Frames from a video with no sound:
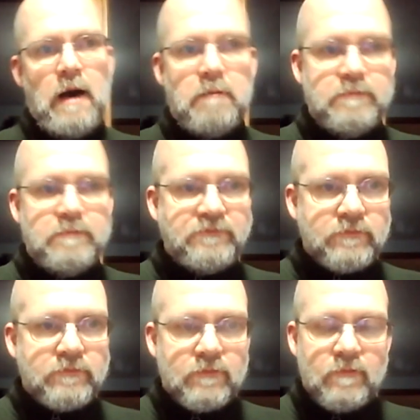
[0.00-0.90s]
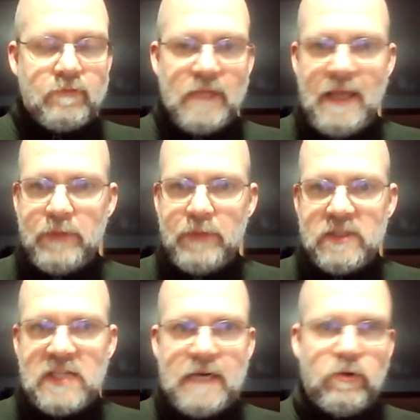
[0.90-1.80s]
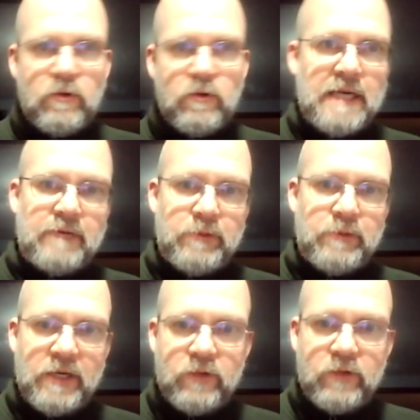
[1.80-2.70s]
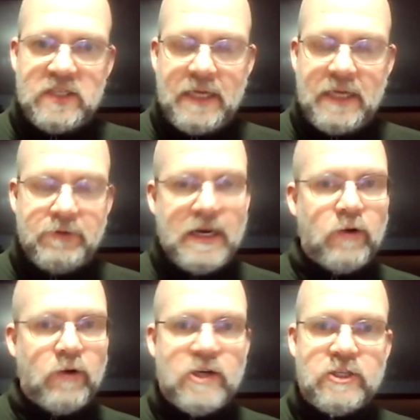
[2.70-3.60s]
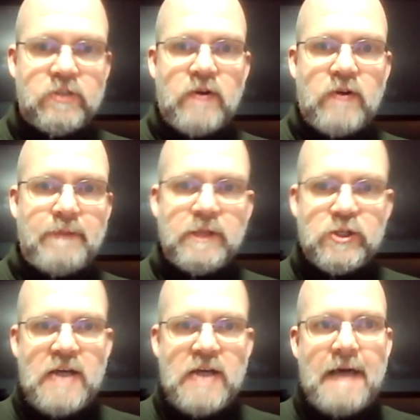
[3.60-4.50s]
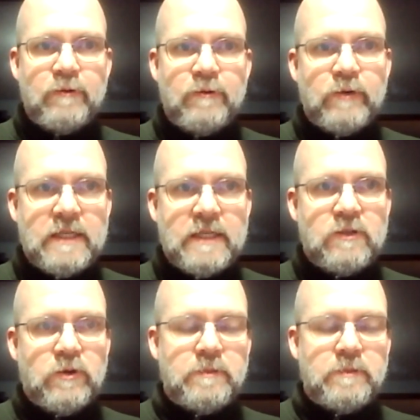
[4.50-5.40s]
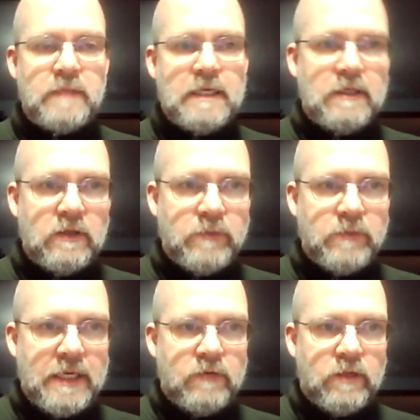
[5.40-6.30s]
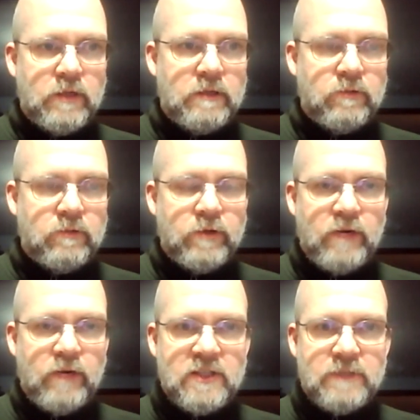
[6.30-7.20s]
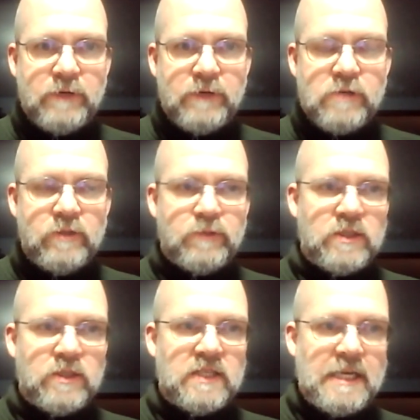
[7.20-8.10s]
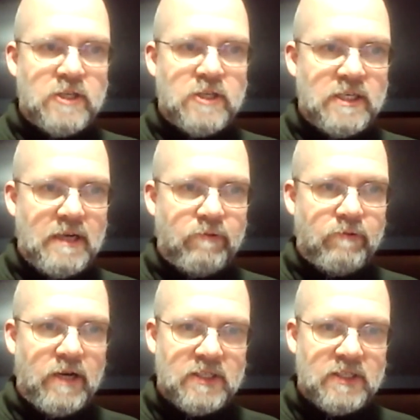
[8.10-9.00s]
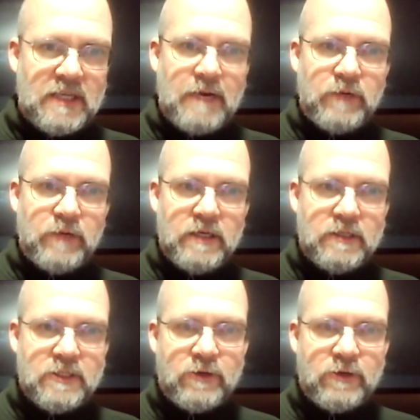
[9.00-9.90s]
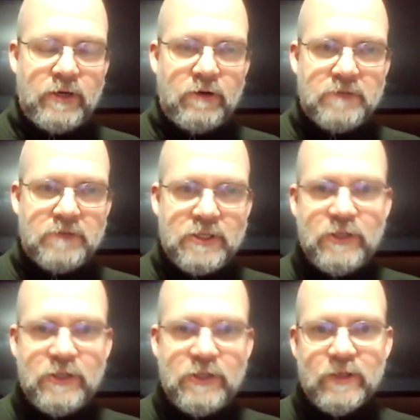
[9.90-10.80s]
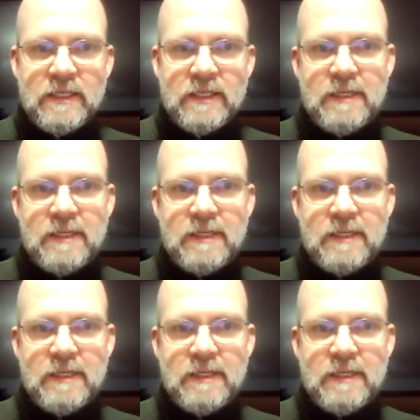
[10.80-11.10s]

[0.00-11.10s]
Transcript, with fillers: um, that being said, I'll remind everybody once again, if you got questions, drop them in the chat. We'll get to them in a little bit when, when Russ is finished with his presentation. And Russ, I'm going to turn it over to you.